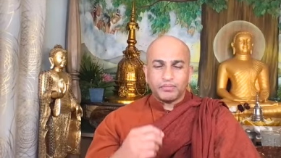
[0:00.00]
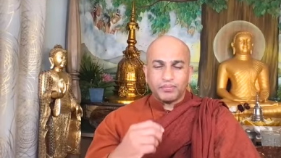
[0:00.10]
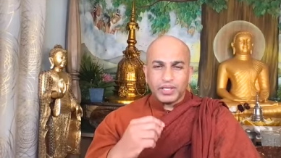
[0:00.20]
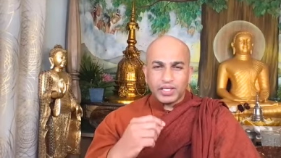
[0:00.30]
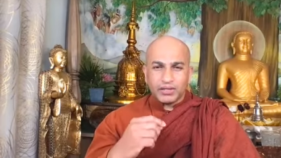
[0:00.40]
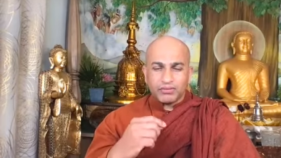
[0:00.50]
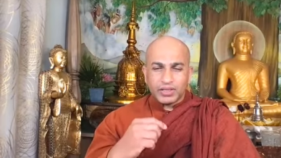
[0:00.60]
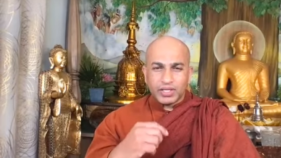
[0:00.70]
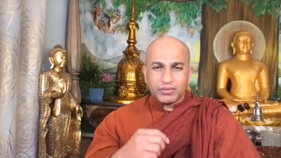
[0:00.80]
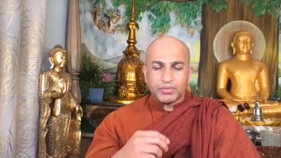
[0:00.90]
being
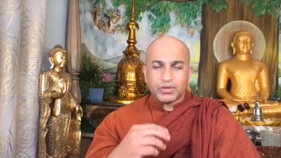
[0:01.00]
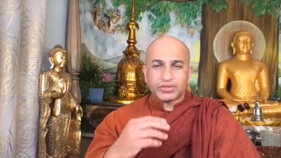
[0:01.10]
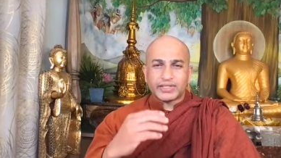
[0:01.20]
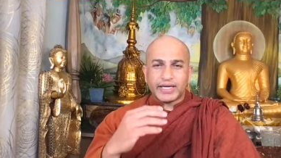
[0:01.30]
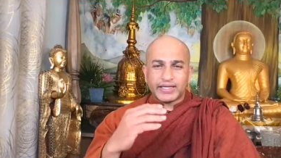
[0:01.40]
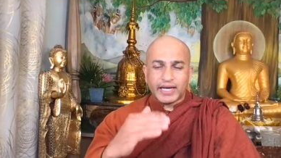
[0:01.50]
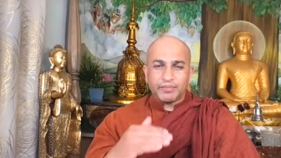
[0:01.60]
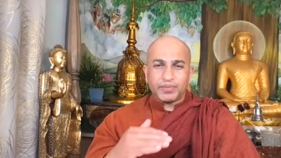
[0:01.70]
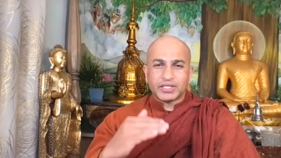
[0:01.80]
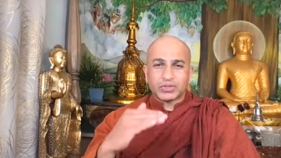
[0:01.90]
within, because that
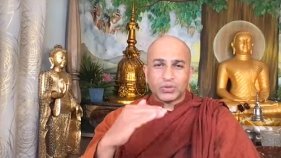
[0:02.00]
happiness